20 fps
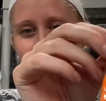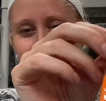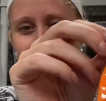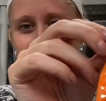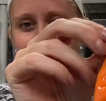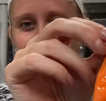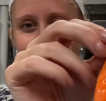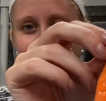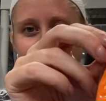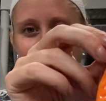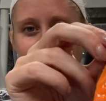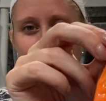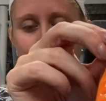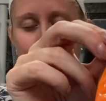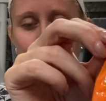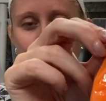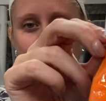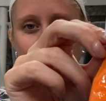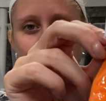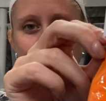Look at
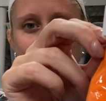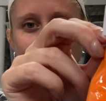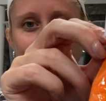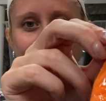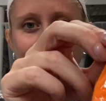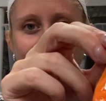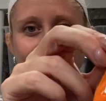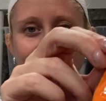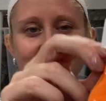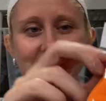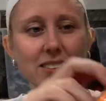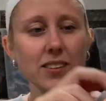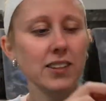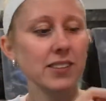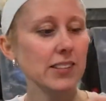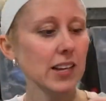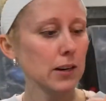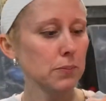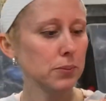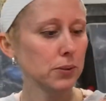that booty.
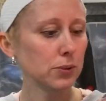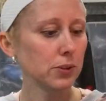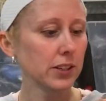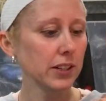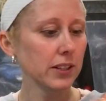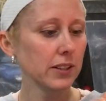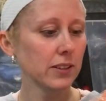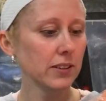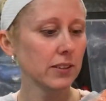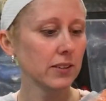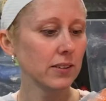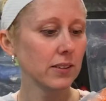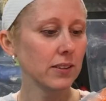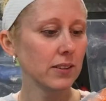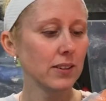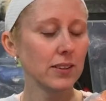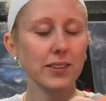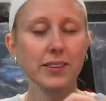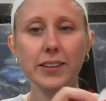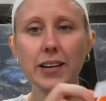Is that a booty?
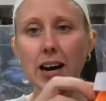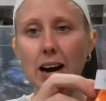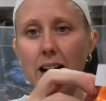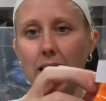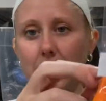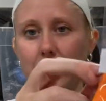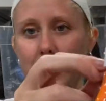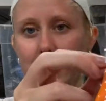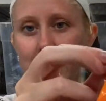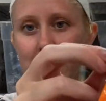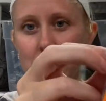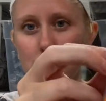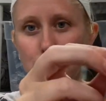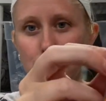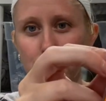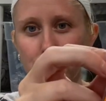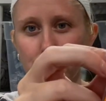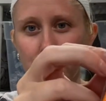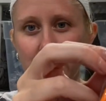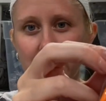Yeah, I think that's a
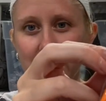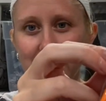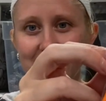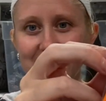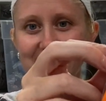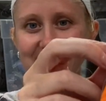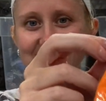booty.